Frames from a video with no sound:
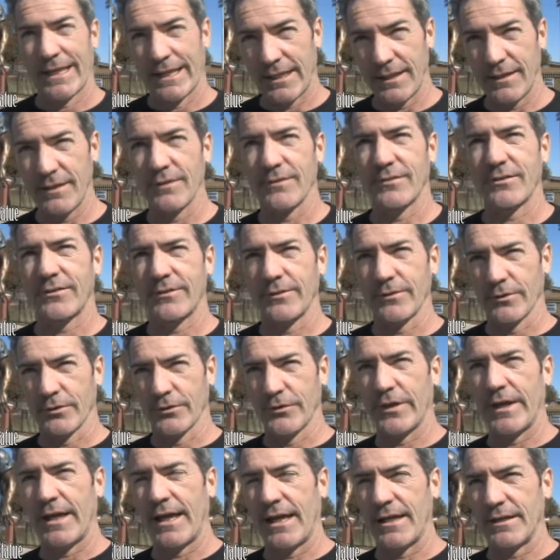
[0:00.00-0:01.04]
He
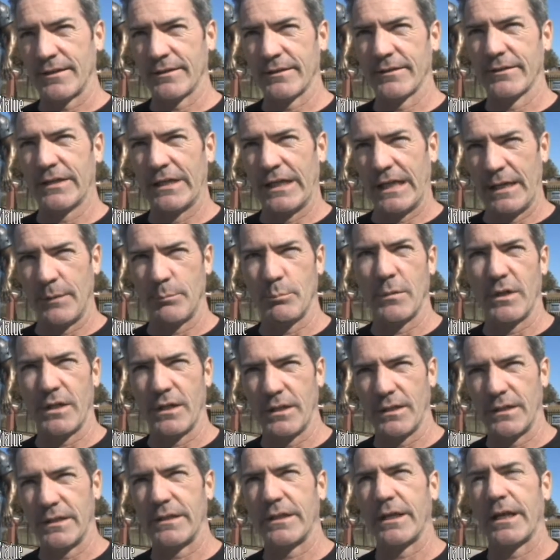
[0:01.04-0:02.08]
instilled that in
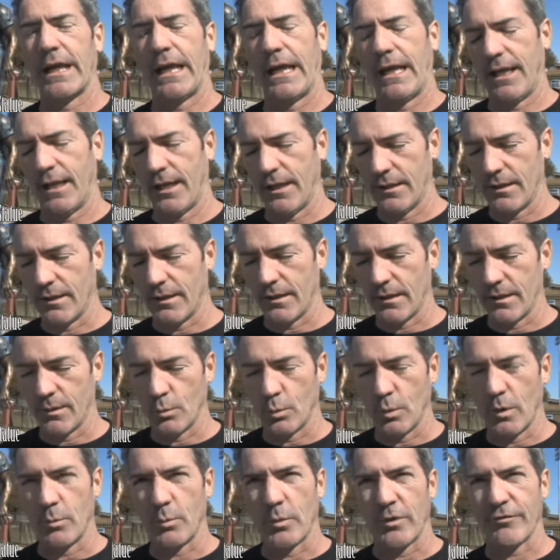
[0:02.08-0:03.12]
me, and
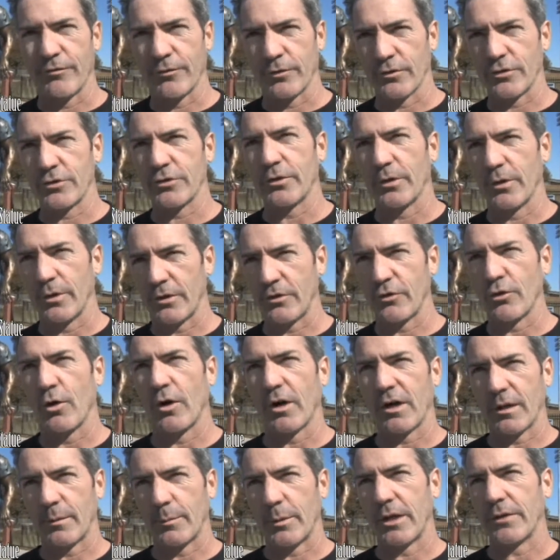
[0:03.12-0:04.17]
when we first started
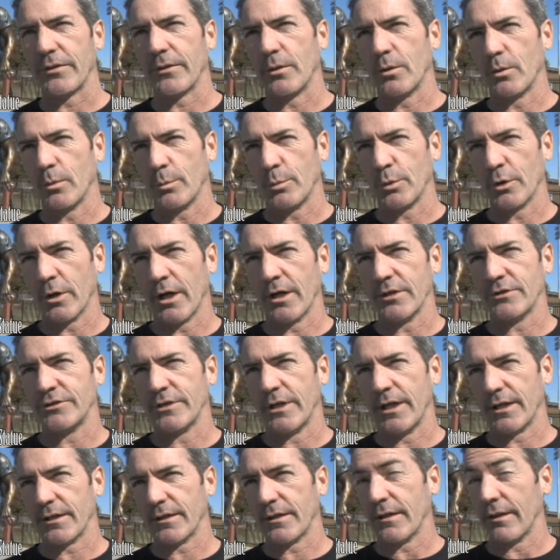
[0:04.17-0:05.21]
talking about the whole
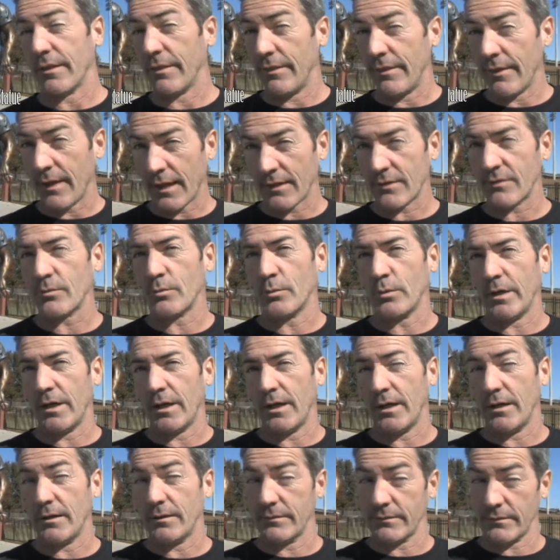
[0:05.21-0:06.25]
project, that's
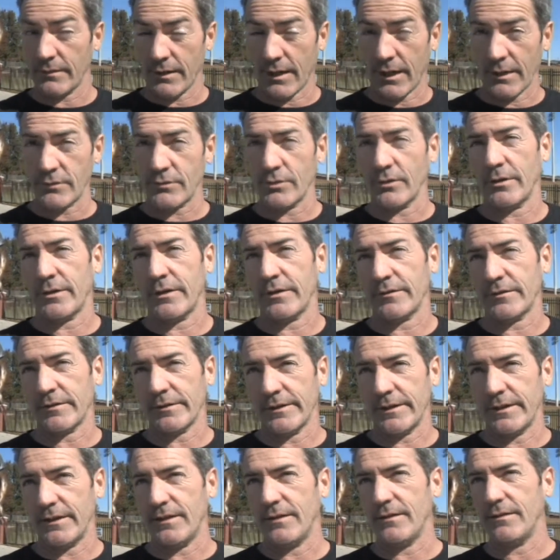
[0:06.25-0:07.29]
when I took
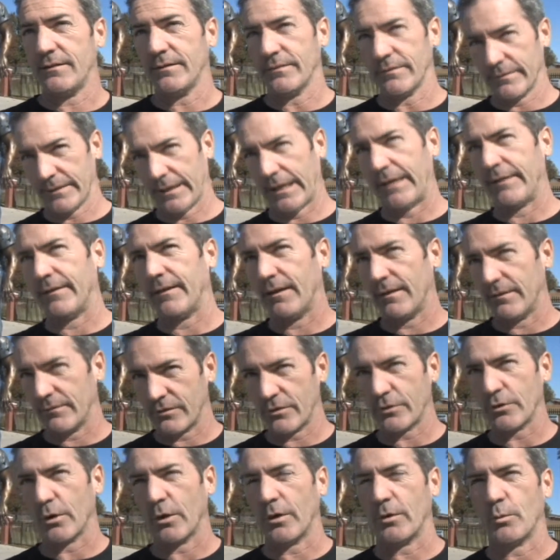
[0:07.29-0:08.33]
his lead and
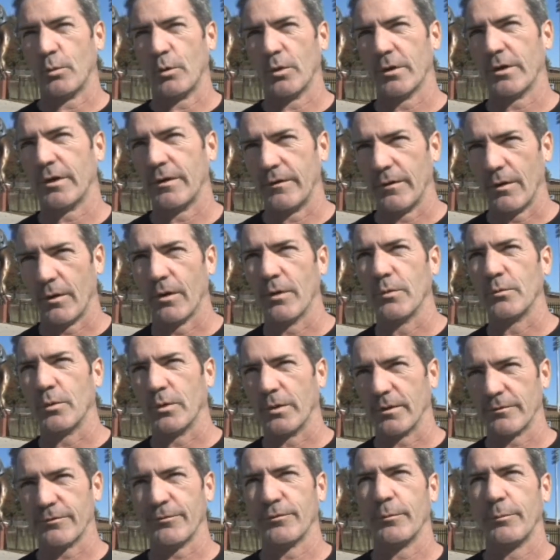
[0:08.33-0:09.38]
then started working the
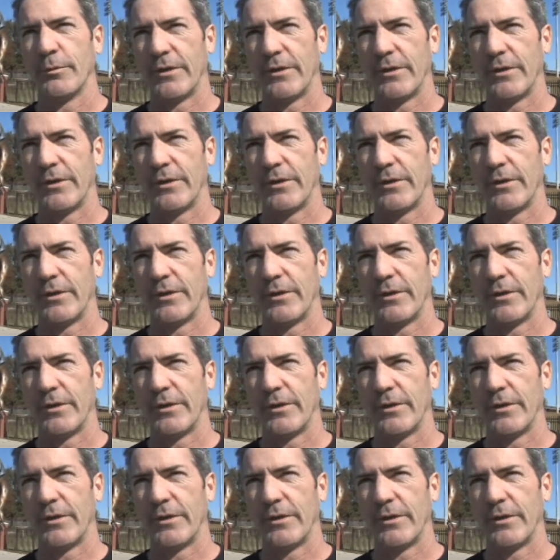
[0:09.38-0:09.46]
artwork from